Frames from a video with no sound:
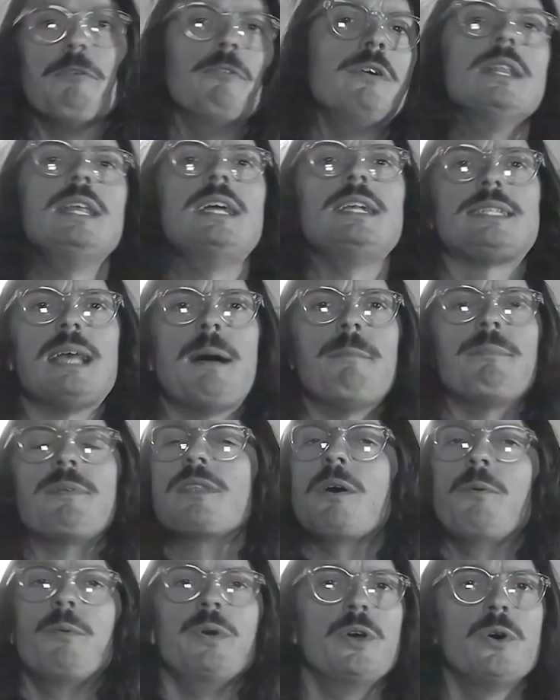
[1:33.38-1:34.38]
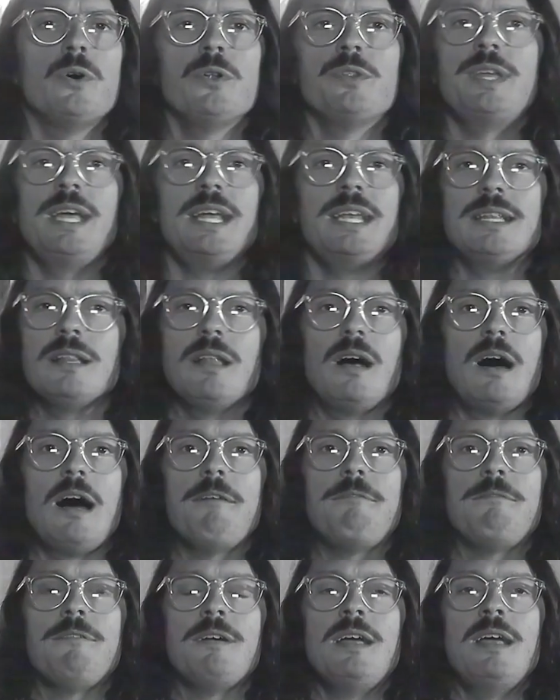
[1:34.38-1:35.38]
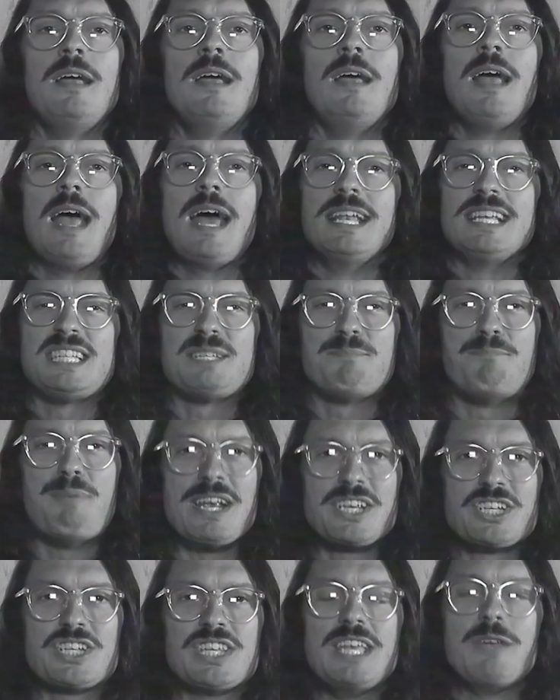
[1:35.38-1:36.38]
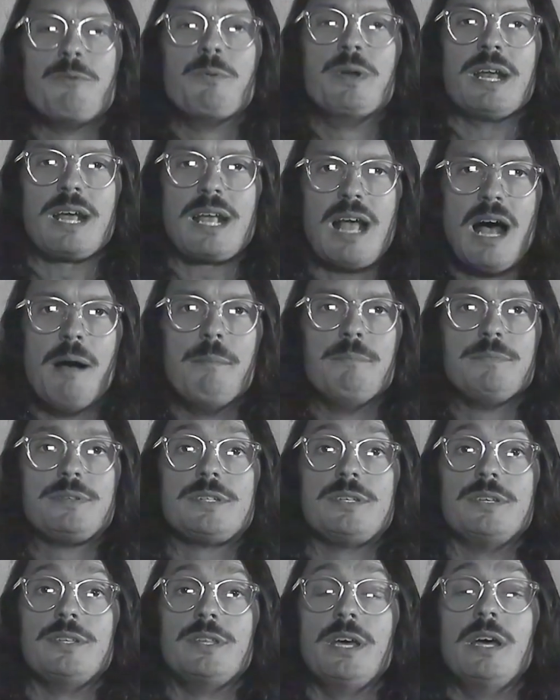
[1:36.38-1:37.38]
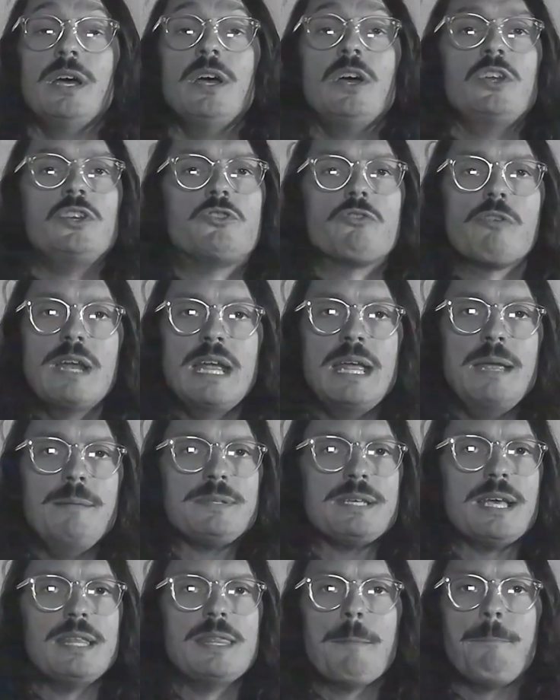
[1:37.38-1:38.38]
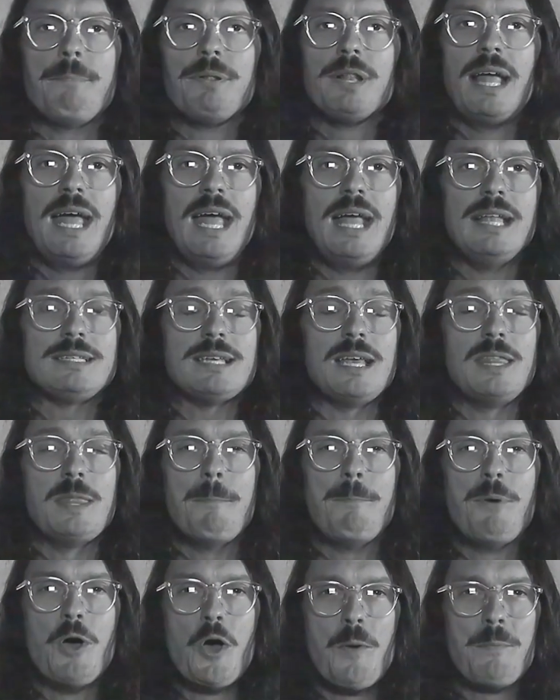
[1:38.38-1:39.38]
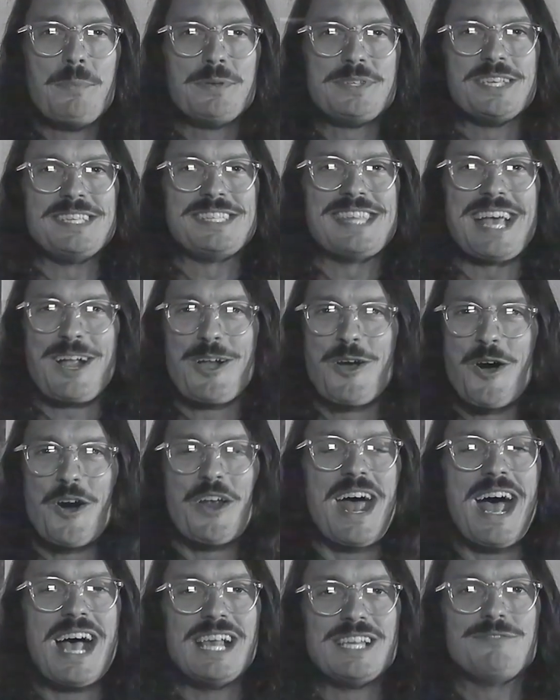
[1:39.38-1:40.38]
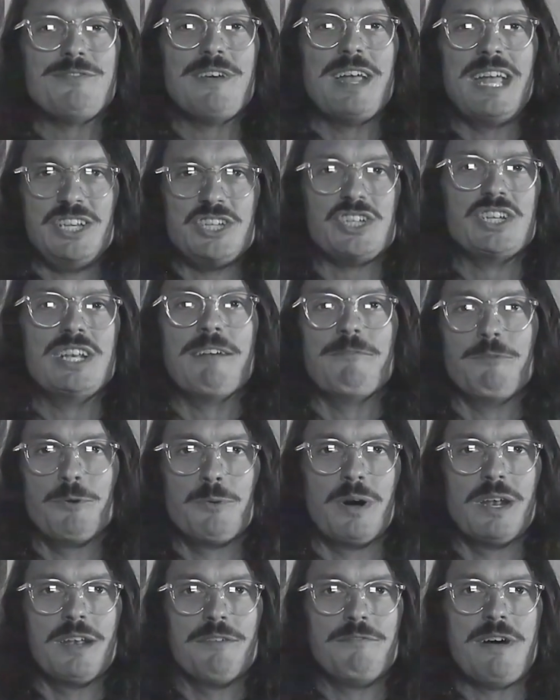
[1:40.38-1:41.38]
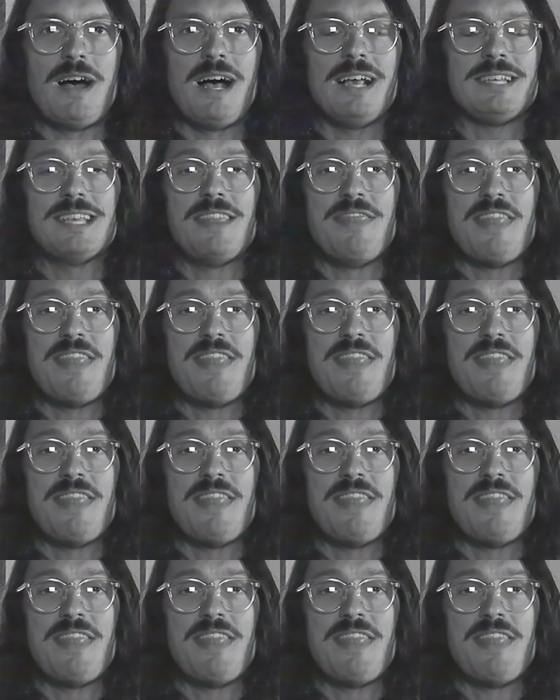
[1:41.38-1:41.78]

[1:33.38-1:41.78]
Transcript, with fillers: But really, it's something that we all need in life, and especially when it comes to the dreams and the plans and the purposes that God has for each and every one of us.